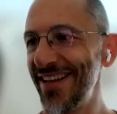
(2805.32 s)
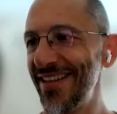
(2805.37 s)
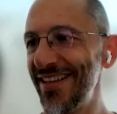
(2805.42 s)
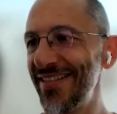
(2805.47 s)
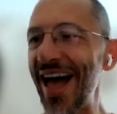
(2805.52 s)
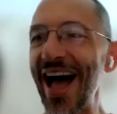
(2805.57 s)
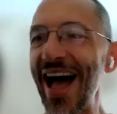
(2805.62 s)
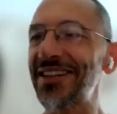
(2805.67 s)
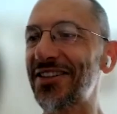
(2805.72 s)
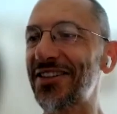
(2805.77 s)

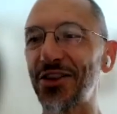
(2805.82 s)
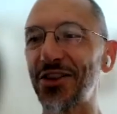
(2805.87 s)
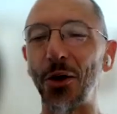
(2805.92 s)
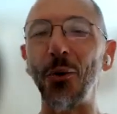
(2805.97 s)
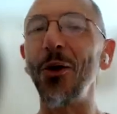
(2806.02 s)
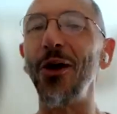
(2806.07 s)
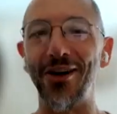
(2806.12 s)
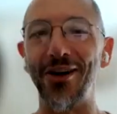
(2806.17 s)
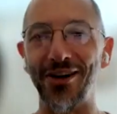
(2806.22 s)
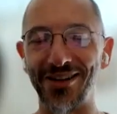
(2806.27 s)
That's the
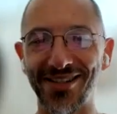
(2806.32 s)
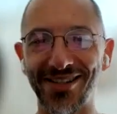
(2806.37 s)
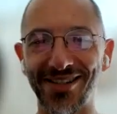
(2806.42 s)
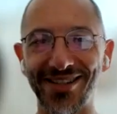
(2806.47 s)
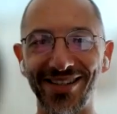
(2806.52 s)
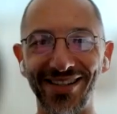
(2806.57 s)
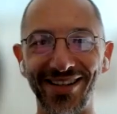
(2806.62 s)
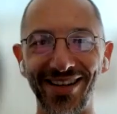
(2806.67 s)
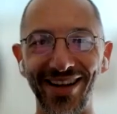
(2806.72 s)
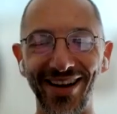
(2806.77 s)

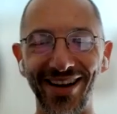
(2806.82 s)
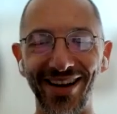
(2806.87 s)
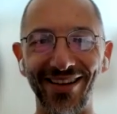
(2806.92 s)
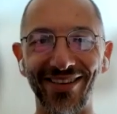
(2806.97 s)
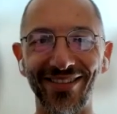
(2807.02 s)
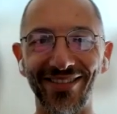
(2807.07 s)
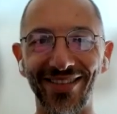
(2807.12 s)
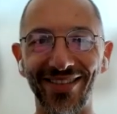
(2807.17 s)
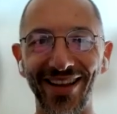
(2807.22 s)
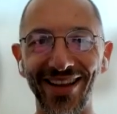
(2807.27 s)
worst,
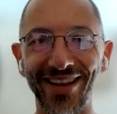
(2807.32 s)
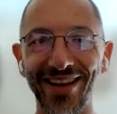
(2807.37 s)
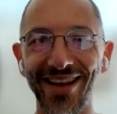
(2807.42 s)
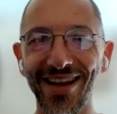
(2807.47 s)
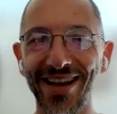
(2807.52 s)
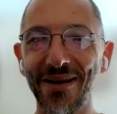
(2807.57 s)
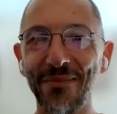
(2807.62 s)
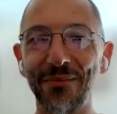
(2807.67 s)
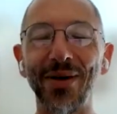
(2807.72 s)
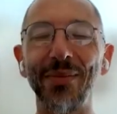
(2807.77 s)

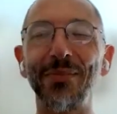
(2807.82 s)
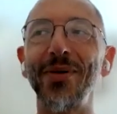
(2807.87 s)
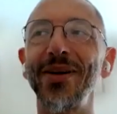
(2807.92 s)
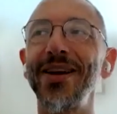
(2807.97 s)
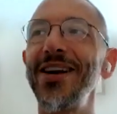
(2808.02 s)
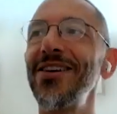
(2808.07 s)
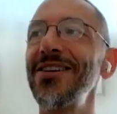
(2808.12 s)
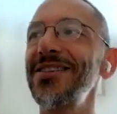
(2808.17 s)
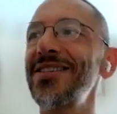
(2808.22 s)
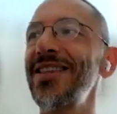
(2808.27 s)
but
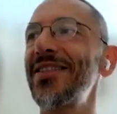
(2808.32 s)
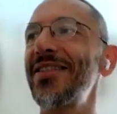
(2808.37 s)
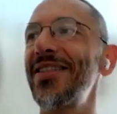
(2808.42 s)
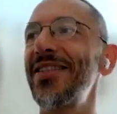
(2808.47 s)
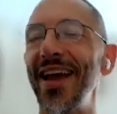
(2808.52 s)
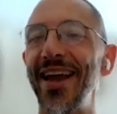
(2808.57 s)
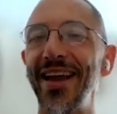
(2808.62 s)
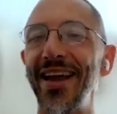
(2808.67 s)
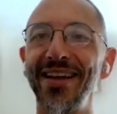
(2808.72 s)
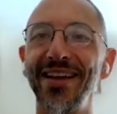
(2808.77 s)
here's the
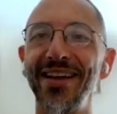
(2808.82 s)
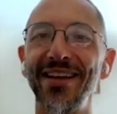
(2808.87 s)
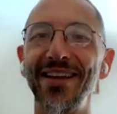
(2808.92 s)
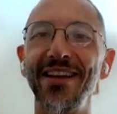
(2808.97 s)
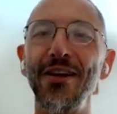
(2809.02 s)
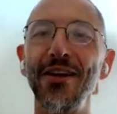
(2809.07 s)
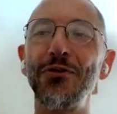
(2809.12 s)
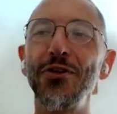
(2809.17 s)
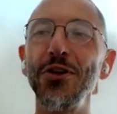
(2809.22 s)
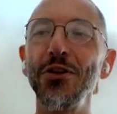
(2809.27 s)
thing.
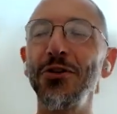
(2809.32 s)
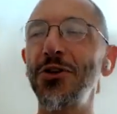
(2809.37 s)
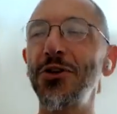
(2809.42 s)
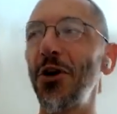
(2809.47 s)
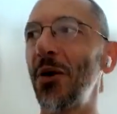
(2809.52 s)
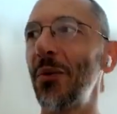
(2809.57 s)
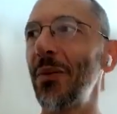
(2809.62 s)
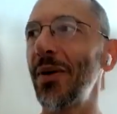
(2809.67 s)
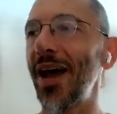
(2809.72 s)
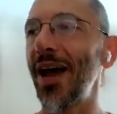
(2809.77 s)
If you
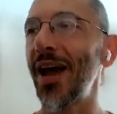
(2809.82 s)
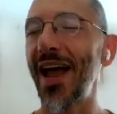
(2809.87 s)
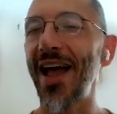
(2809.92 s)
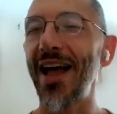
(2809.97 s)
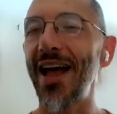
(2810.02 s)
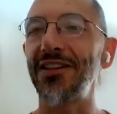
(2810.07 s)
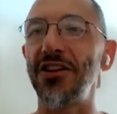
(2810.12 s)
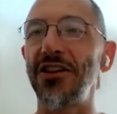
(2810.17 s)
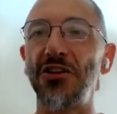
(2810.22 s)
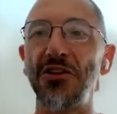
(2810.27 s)
told me I
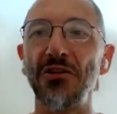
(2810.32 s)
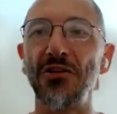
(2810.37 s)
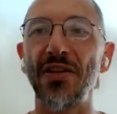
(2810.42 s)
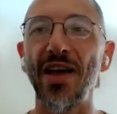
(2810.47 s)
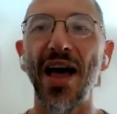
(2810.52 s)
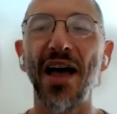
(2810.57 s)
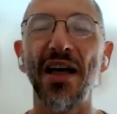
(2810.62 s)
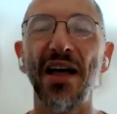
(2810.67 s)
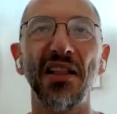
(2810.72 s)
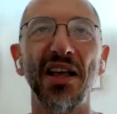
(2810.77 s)
had to do
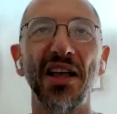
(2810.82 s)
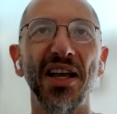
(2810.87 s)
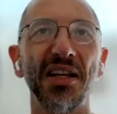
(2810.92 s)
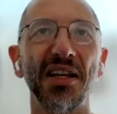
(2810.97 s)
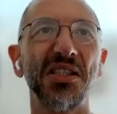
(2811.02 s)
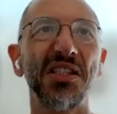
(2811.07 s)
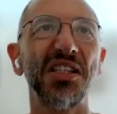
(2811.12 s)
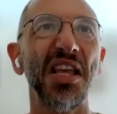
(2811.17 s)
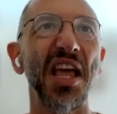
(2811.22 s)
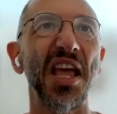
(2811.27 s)
that, like
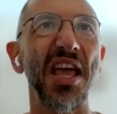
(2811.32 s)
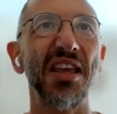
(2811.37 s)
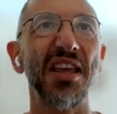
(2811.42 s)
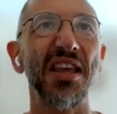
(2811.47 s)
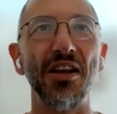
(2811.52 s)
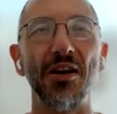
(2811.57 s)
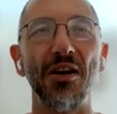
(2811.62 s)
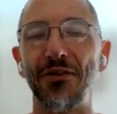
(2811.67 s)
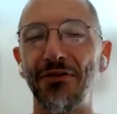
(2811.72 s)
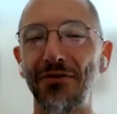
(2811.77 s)
say,
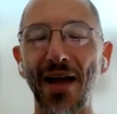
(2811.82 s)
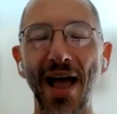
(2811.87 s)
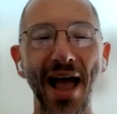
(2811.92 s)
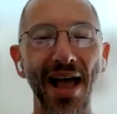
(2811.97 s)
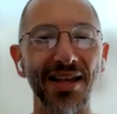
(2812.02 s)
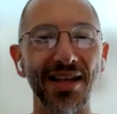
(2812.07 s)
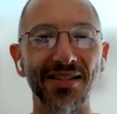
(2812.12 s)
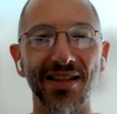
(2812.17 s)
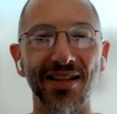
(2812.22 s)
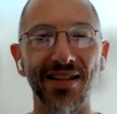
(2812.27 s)

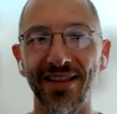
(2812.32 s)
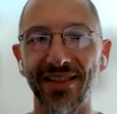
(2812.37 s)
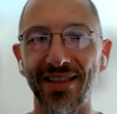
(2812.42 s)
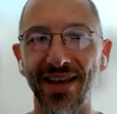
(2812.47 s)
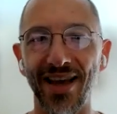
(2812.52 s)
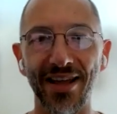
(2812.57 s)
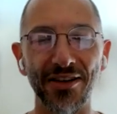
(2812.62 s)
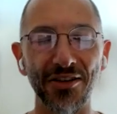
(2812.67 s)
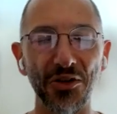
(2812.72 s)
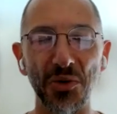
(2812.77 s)
fast like
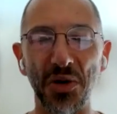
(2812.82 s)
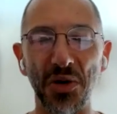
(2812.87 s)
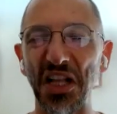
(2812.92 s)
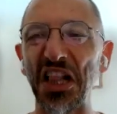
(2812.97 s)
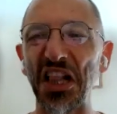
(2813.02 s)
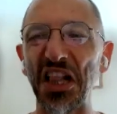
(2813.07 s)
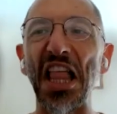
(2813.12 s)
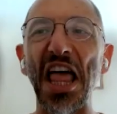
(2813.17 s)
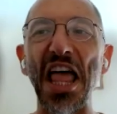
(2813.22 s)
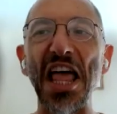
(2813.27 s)
that and do a
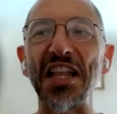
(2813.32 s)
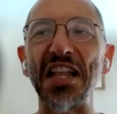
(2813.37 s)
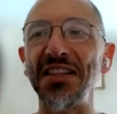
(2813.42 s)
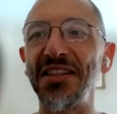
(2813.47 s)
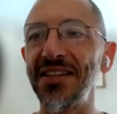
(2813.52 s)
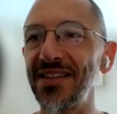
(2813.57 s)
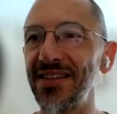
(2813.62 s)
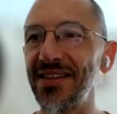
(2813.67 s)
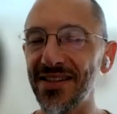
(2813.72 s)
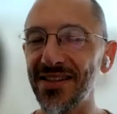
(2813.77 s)

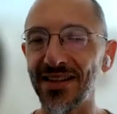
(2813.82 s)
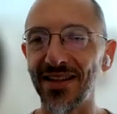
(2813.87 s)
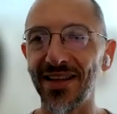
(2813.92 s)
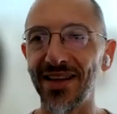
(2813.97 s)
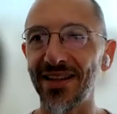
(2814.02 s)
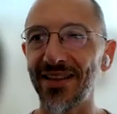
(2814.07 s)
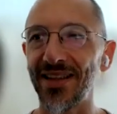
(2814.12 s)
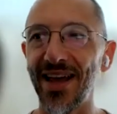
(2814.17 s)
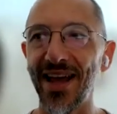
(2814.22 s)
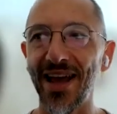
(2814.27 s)
cleanse
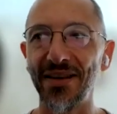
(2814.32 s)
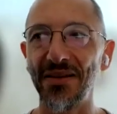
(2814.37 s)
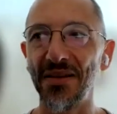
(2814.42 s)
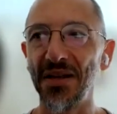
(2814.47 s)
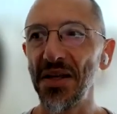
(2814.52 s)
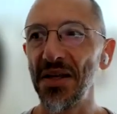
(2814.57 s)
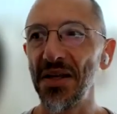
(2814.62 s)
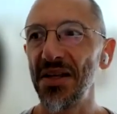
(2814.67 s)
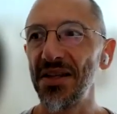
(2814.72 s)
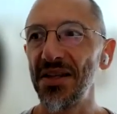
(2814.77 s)
like that,
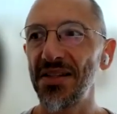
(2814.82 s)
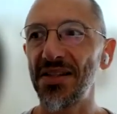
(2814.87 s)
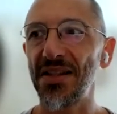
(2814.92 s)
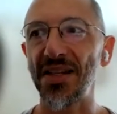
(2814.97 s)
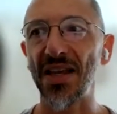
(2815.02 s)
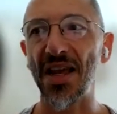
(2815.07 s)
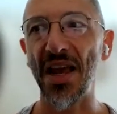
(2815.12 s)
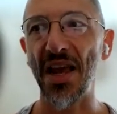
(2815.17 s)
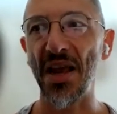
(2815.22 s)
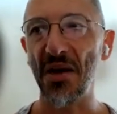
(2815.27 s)

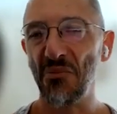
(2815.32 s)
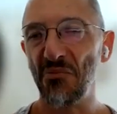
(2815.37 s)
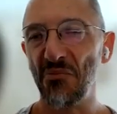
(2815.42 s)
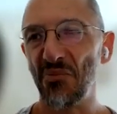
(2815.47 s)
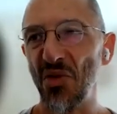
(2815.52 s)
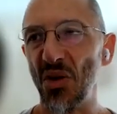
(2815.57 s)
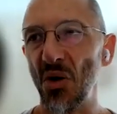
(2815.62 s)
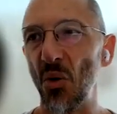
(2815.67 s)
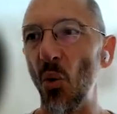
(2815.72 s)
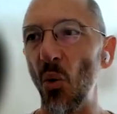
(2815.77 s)
say
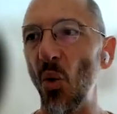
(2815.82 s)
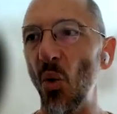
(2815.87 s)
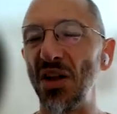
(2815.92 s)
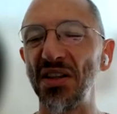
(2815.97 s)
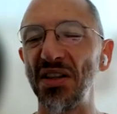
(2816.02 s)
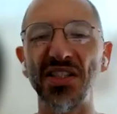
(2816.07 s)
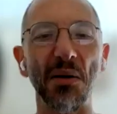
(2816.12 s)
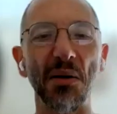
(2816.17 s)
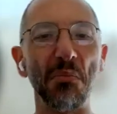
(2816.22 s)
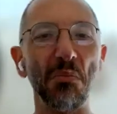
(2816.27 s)

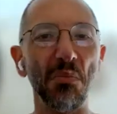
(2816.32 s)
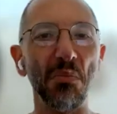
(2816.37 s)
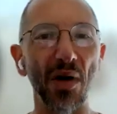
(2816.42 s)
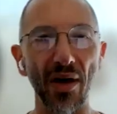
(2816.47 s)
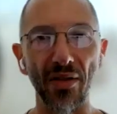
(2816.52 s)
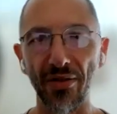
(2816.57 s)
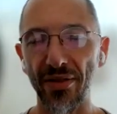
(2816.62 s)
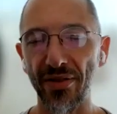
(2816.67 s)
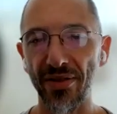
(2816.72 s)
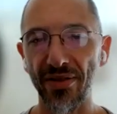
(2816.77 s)
once a
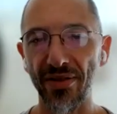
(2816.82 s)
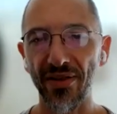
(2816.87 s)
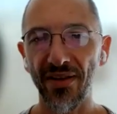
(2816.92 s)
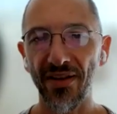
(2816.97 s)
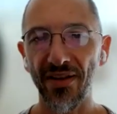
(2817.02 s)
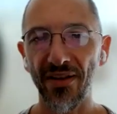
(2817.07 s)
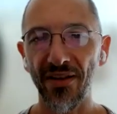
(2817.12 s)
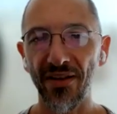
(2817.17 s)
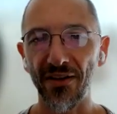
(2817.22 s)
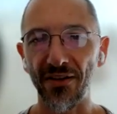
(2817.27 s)
month
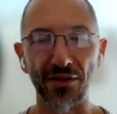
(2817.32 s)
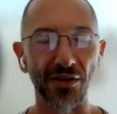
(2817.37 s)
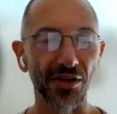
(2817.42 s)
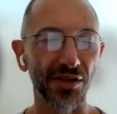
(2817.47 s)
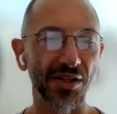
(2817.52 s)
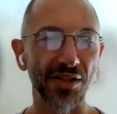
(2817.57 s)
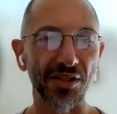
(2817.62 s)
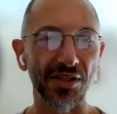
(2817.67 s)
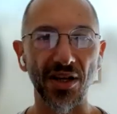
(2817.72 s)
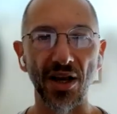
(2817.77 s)

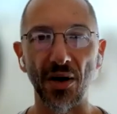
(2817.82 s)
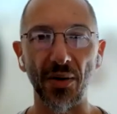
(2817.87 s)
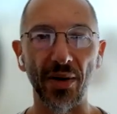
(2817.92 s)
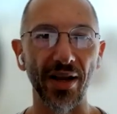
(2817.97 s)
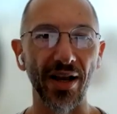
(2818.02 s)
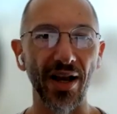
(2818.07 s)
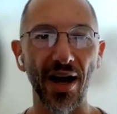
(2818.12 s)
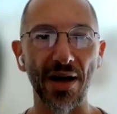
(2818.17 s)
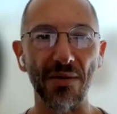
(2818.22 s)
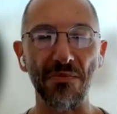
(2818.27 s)
versus
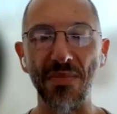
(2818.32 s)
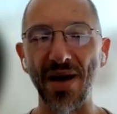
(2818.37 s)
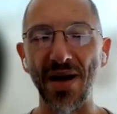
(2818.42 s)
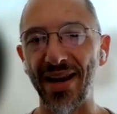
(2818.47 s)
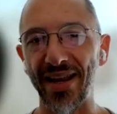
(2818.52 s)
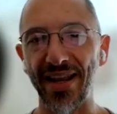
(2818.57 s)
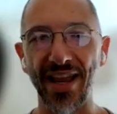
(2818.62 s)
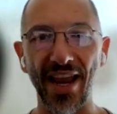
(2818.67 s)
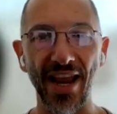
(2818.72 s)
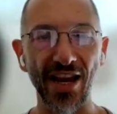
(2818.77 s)
going on
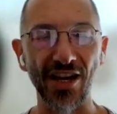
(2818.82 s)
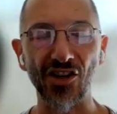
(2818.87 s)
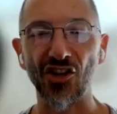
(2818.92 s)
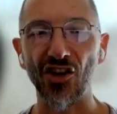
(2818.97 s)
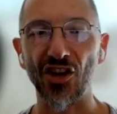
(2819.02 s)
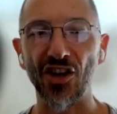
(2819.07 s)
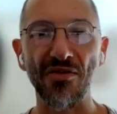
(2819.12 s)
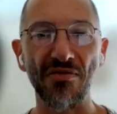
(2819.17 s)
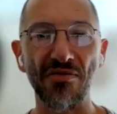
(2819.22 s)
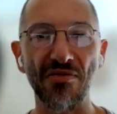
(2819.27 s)

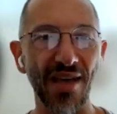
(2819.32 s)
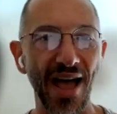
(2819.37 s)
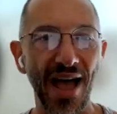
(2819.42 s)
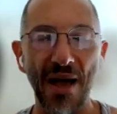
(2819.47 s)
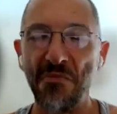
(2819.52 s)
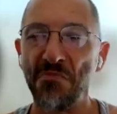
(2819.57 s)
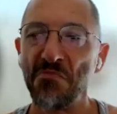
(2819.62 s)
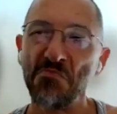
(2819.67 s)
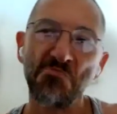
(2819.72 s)
medication that,